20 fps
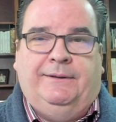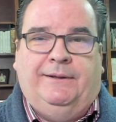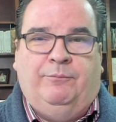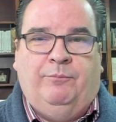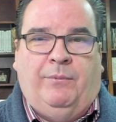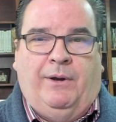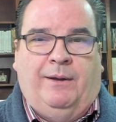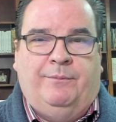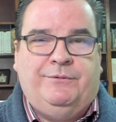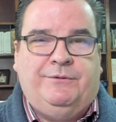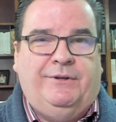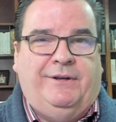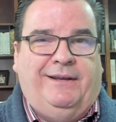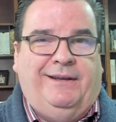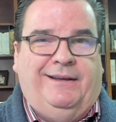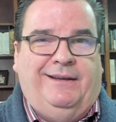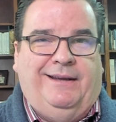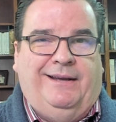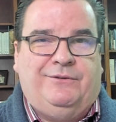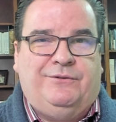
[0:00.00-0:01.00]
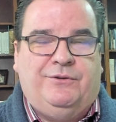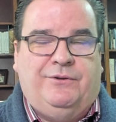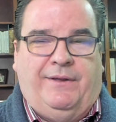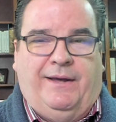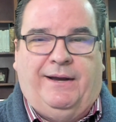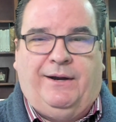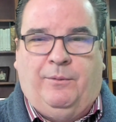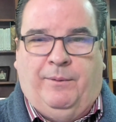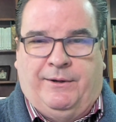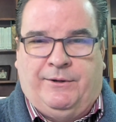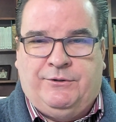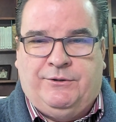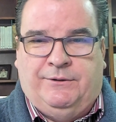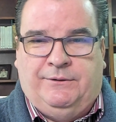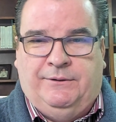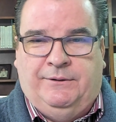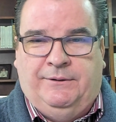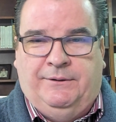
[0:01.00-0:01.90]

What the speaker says: And Bob's going to answer that question